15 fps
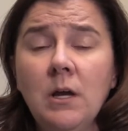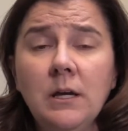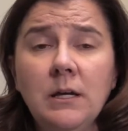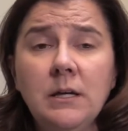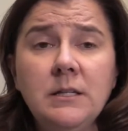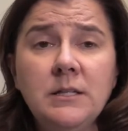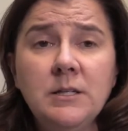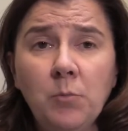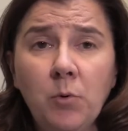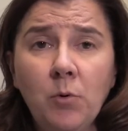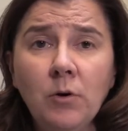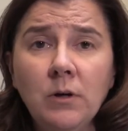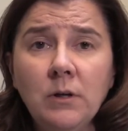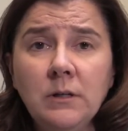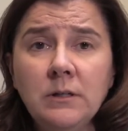It's
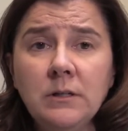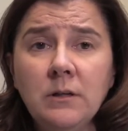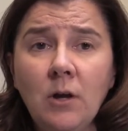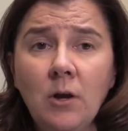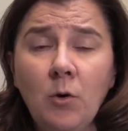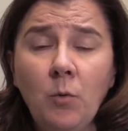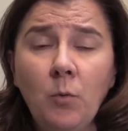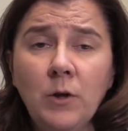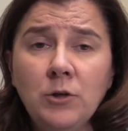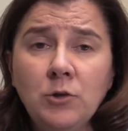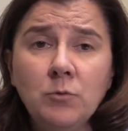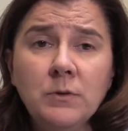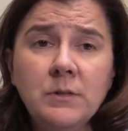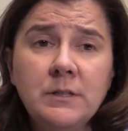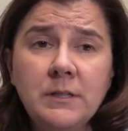important when
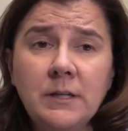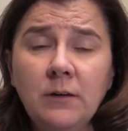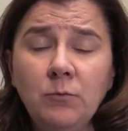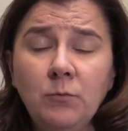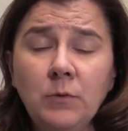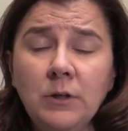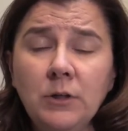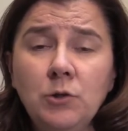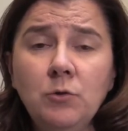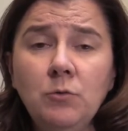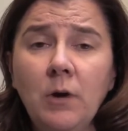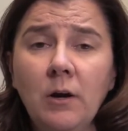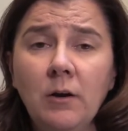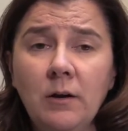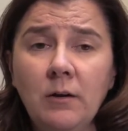you receive, when
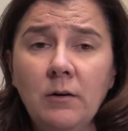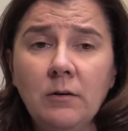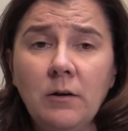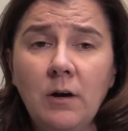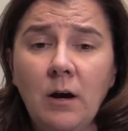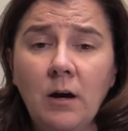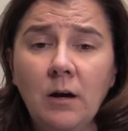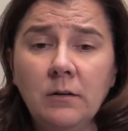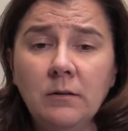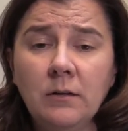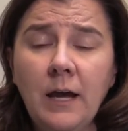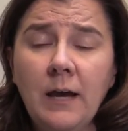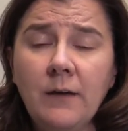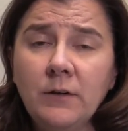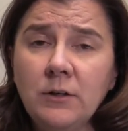you are uh,
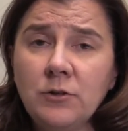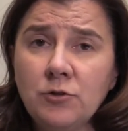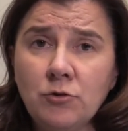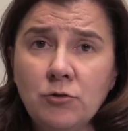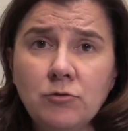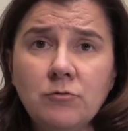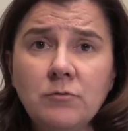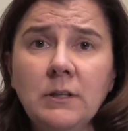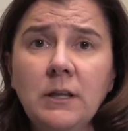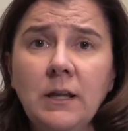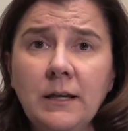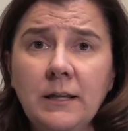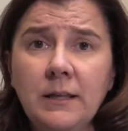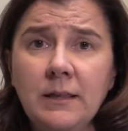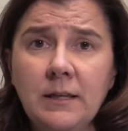having a surgery
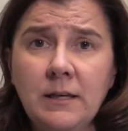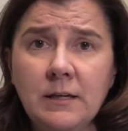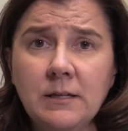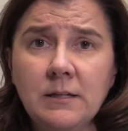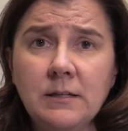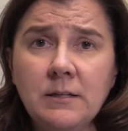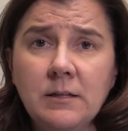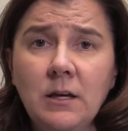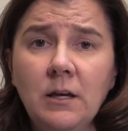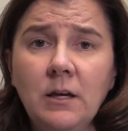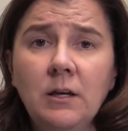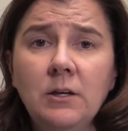like this,